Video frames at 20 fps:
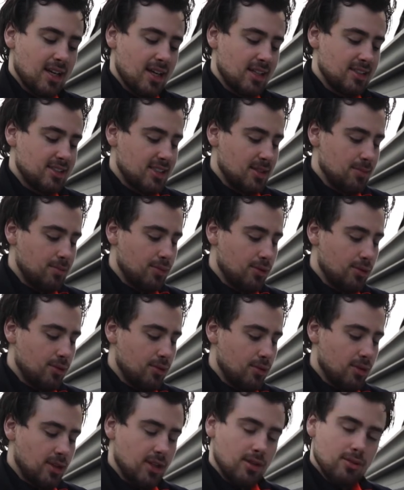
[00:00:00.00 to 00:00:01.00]
and
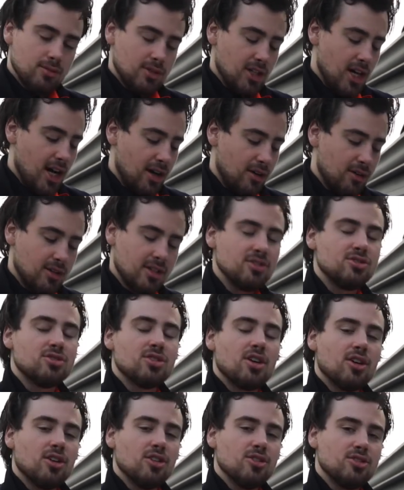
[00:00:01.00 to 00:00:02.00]
simple little dial
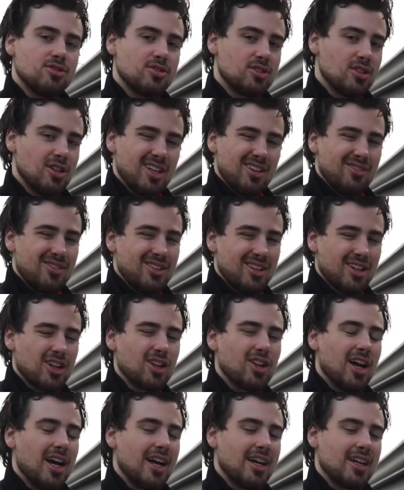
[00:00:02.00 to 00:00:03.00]
controls, so even the
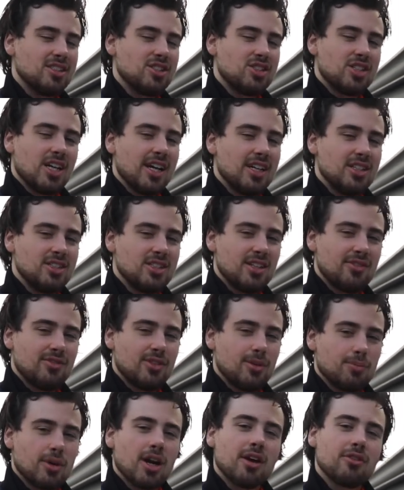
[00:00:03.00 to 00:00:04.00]
client can change it if
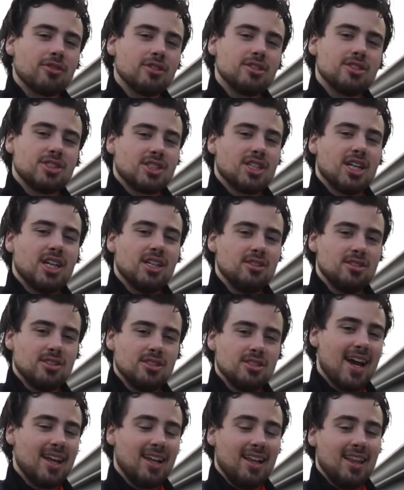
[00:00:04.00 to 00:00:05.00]
the preference
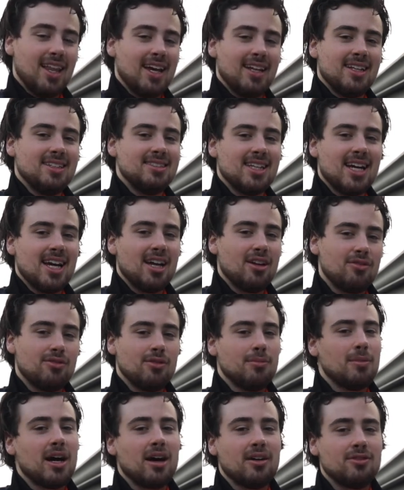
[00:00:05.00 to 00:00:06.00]
changes at a later date
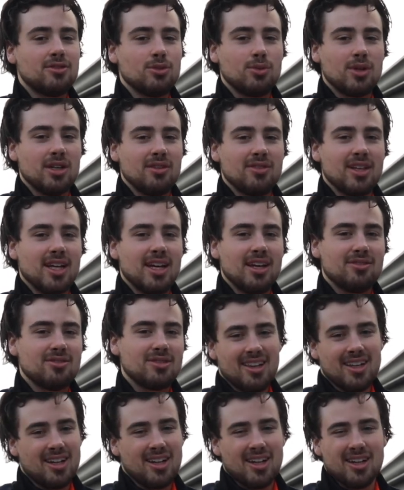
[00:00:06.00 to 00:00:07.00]
from after we've
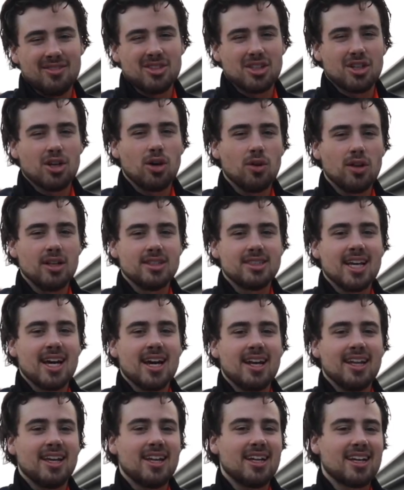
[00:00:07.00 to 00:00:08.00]
left. They don't have to call us
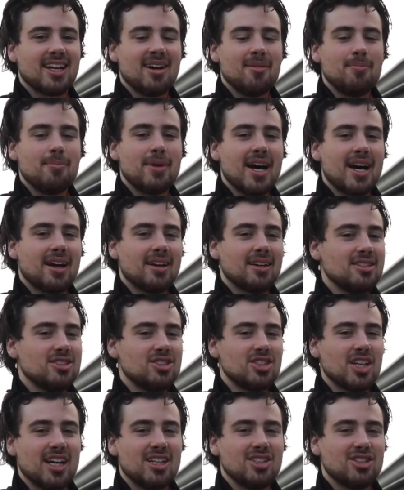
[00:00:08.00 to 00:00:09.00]
out here to come back and
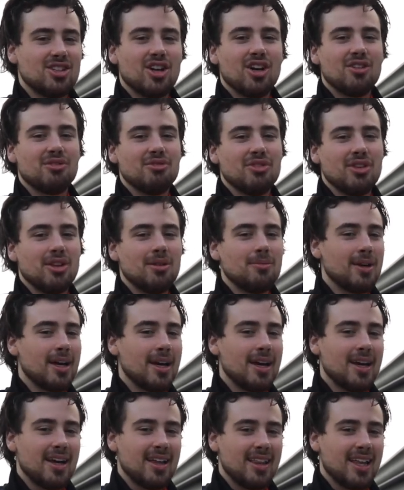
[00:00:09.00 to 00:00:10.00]
change it over for them.
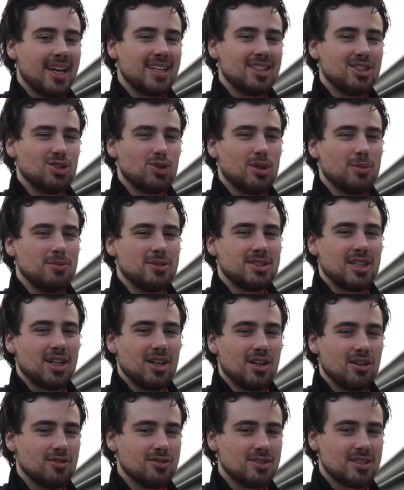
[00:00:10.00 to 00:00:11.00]
They can do it
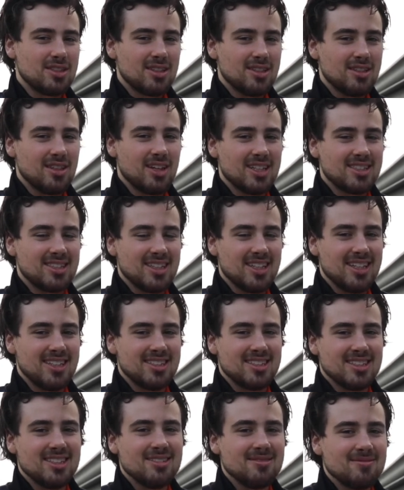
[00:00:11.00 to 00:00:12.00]
themselves, nice and
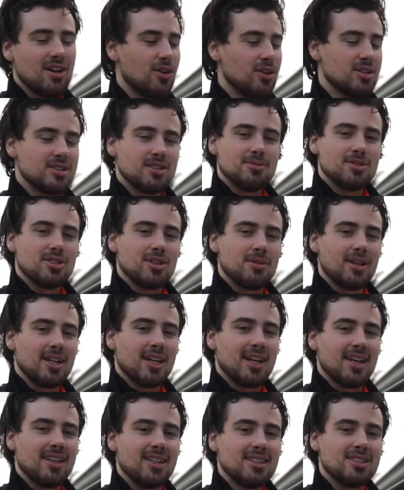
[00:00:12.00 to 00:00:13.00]
easy. Awesome, so I'm gonna
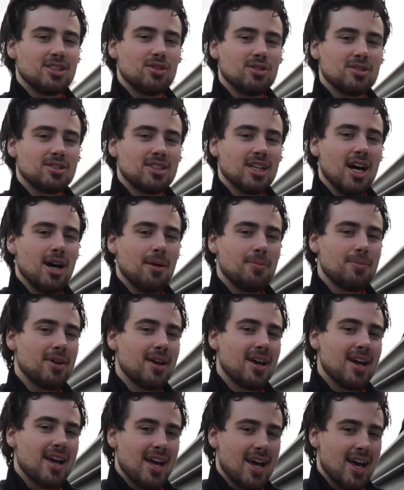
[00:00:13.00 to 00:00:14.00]
get this hooked up
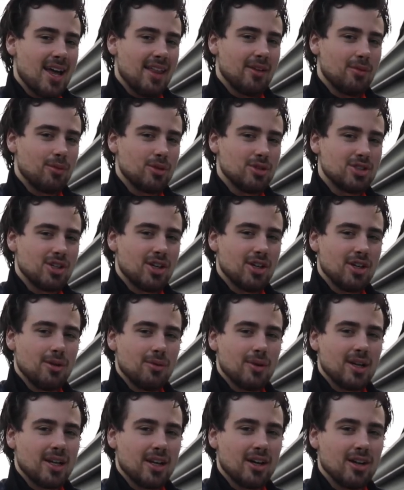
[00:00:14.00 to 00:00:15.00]
and then we'll show you
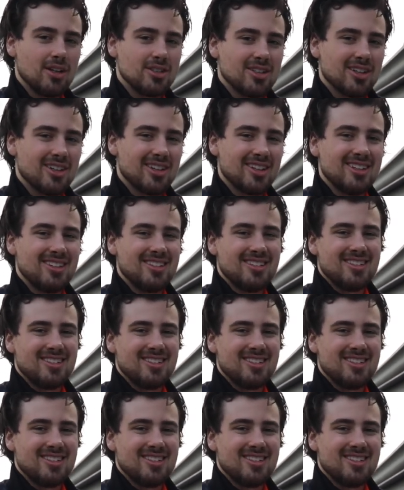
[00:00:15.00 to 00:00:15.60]
when it goes on.